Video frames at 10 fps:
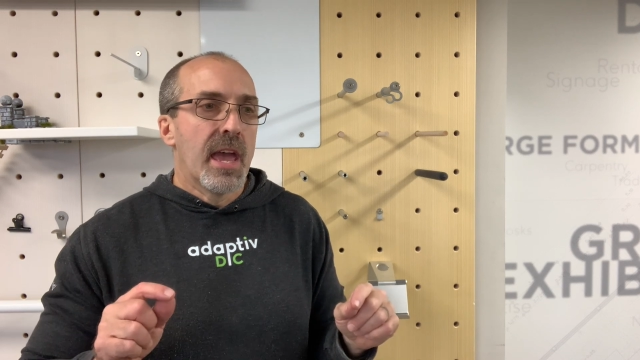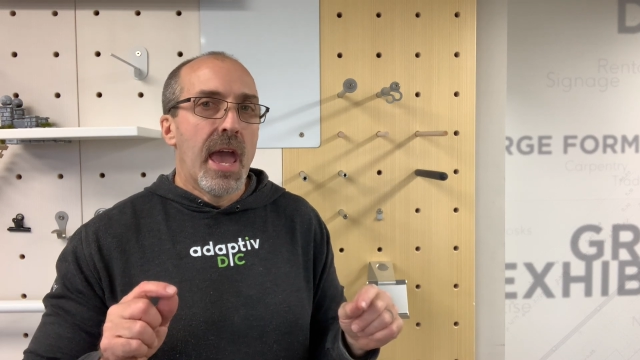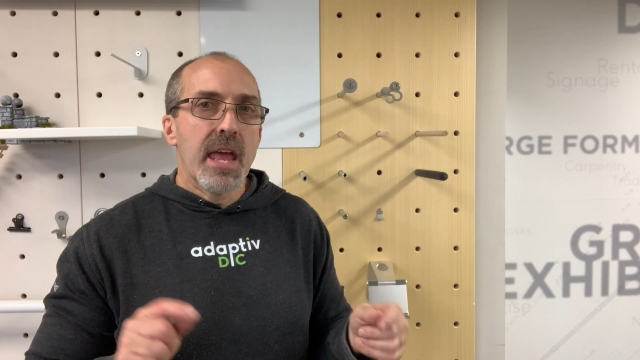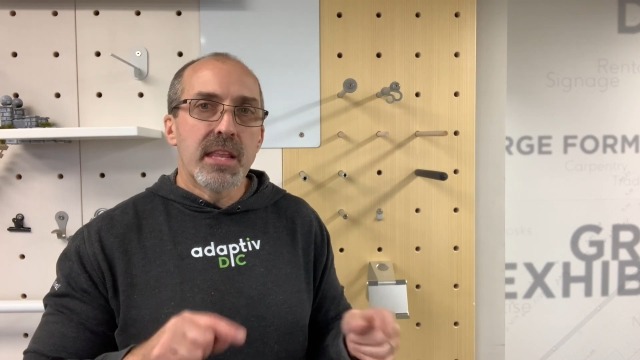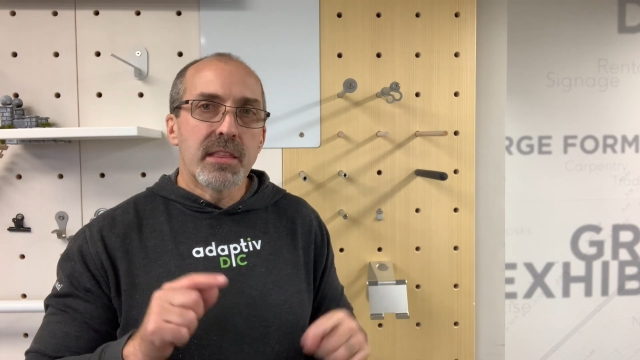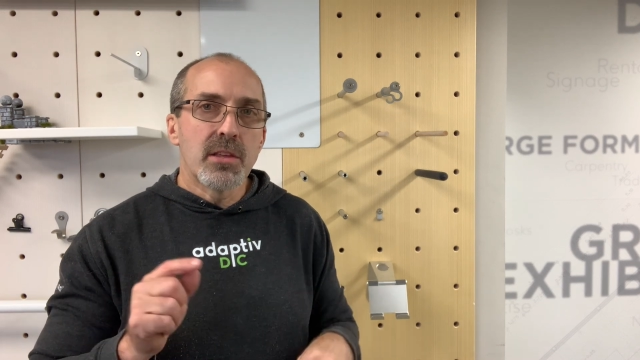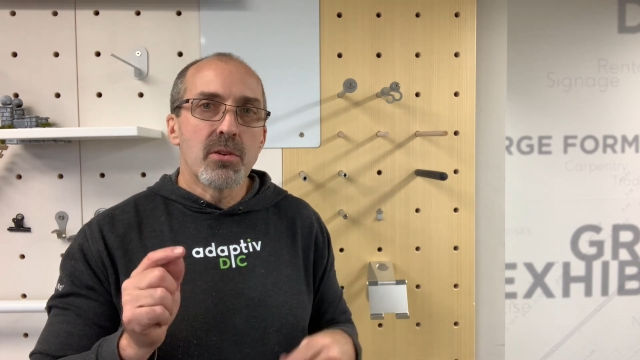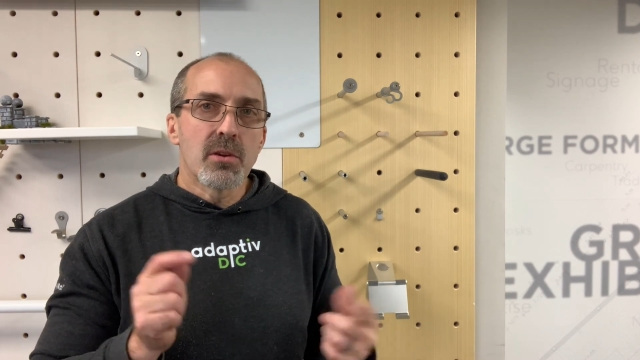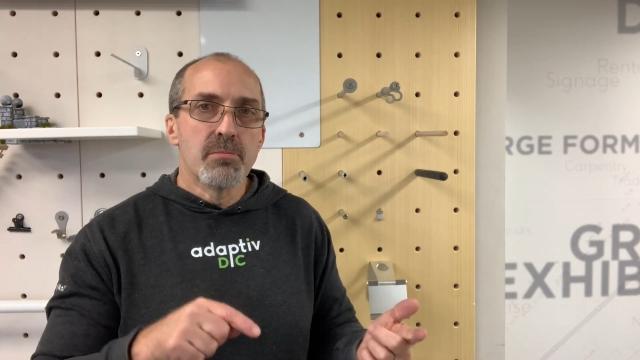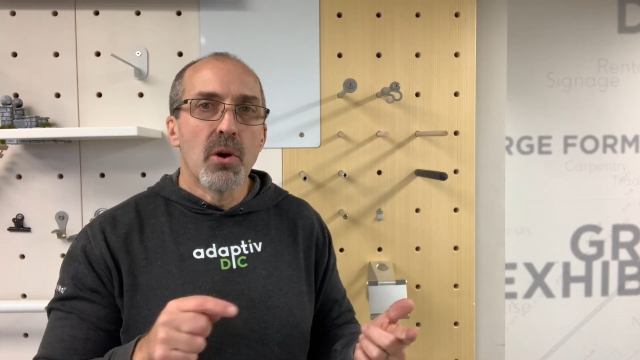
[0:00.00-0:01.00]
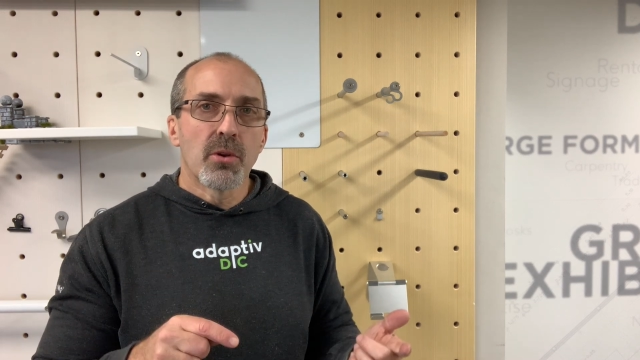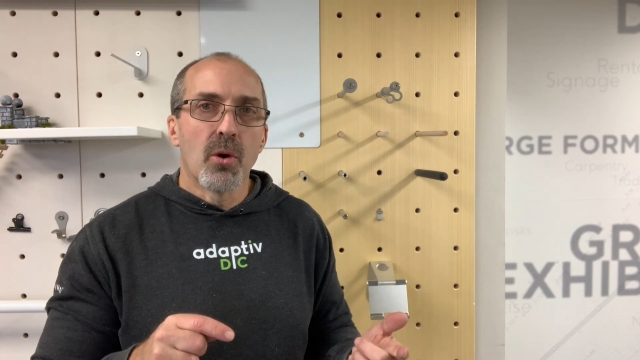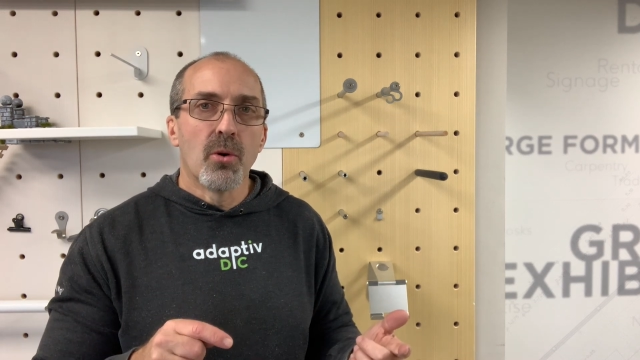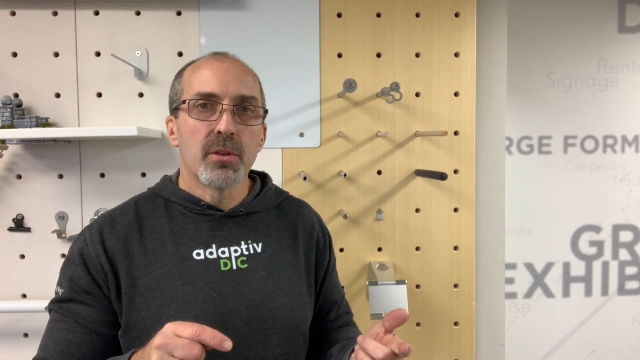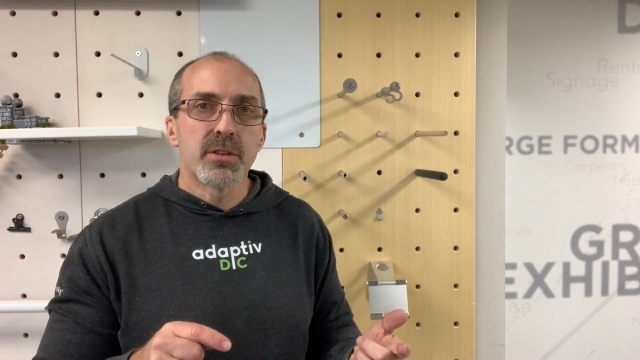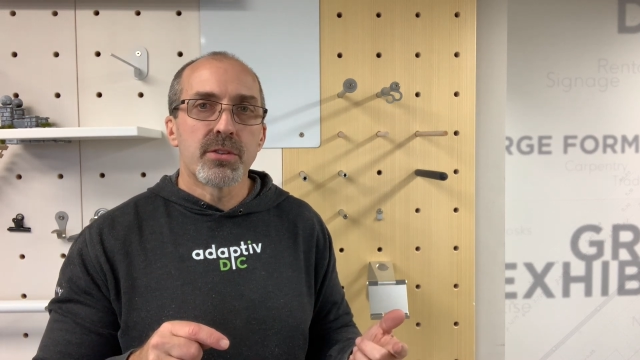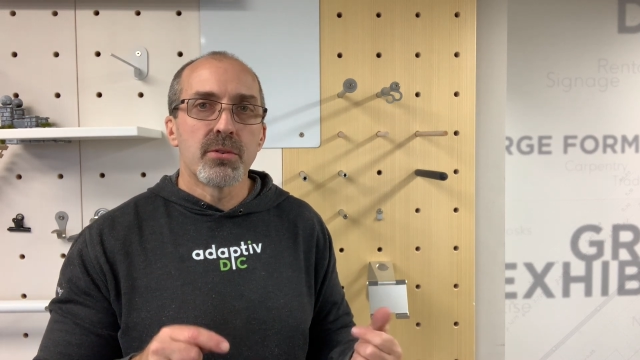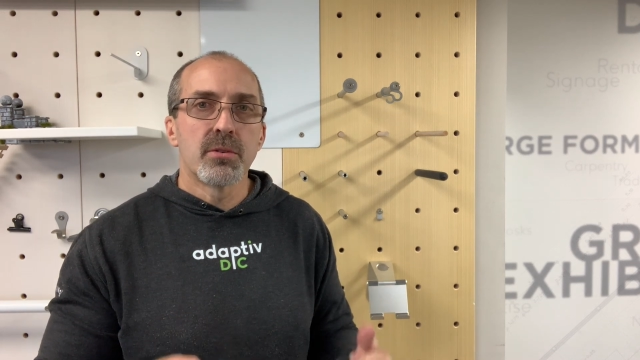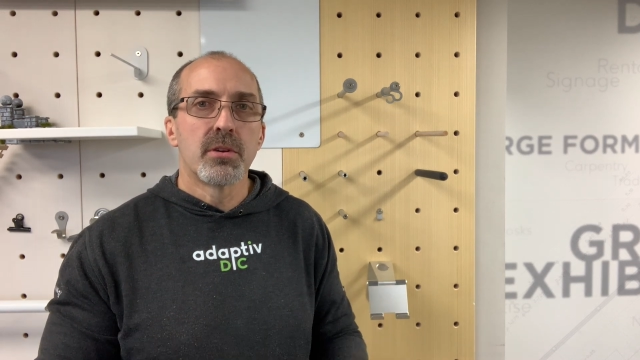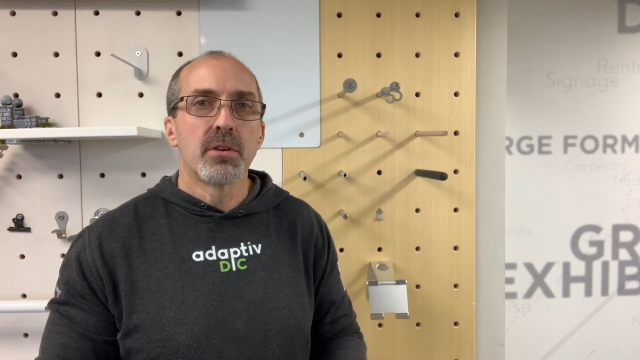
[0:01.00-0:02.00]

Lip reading: anything you can poke a hole into,